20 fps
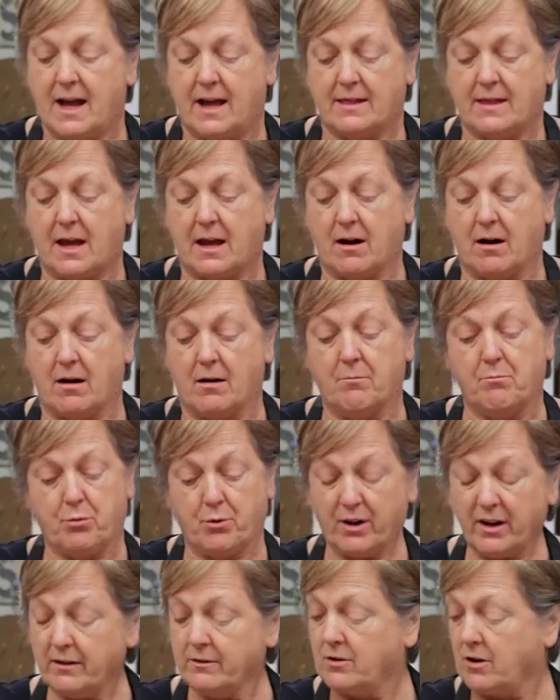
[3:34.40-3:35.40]
They are
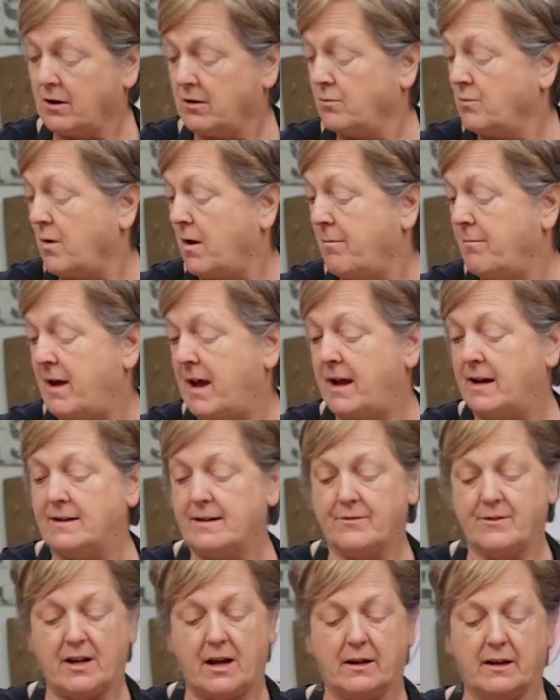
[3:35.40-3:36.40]
pretty darn well
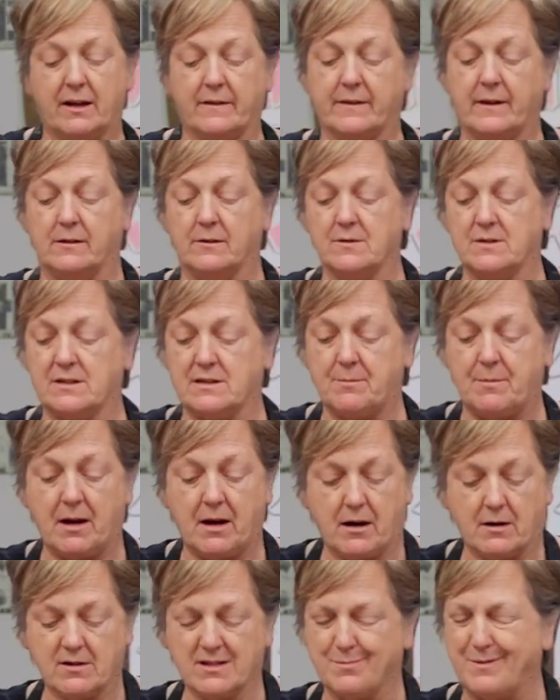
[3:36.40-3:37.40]
made. Every now and again they'll lose some
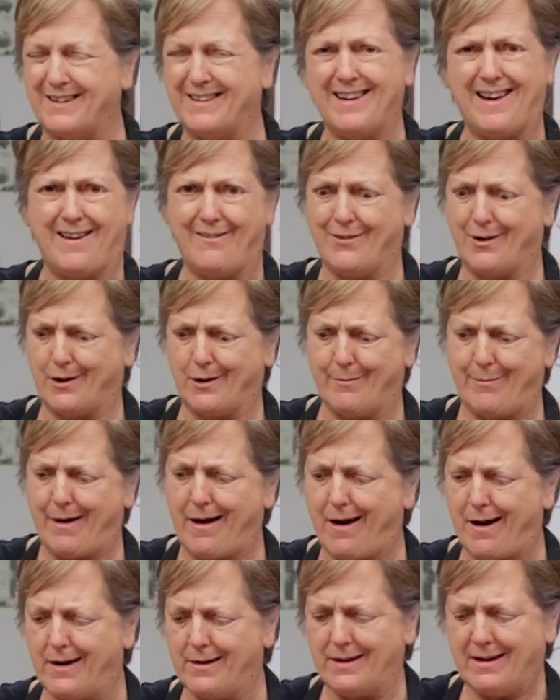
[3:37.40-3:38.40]
hairs, but not very
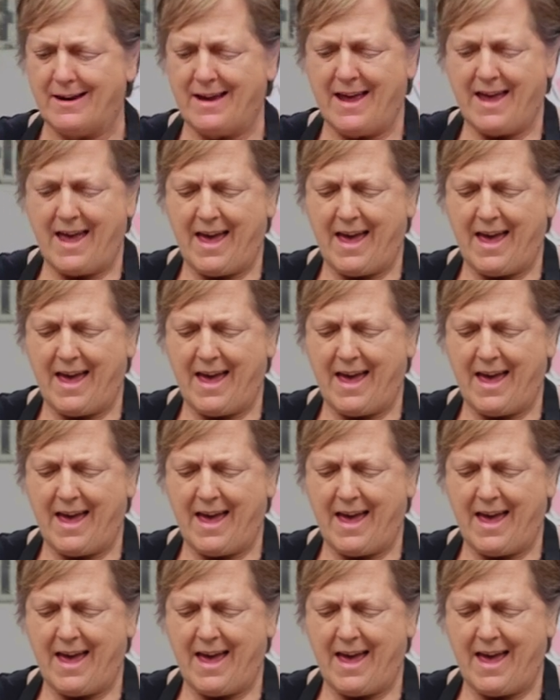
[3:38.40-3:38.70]
bad.